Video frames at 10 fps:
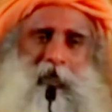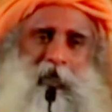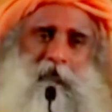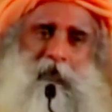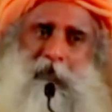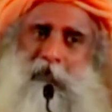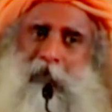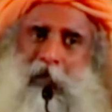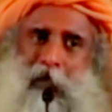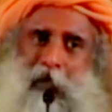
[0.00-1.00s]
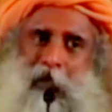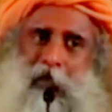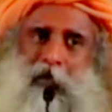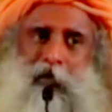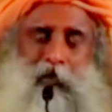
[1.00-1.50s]
she said, "Mr. Pillai,
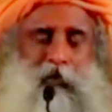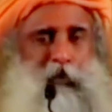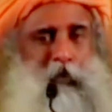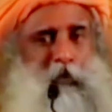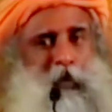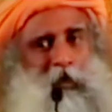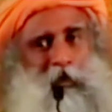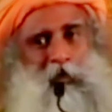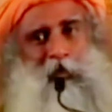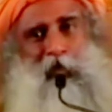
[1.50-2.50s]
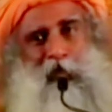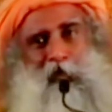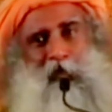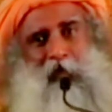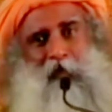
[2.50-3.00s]
do you know what a good deed
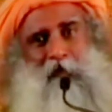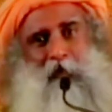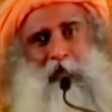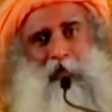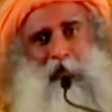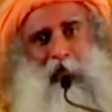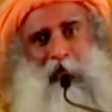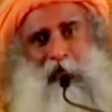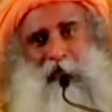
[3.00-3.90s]
you have done for me today?"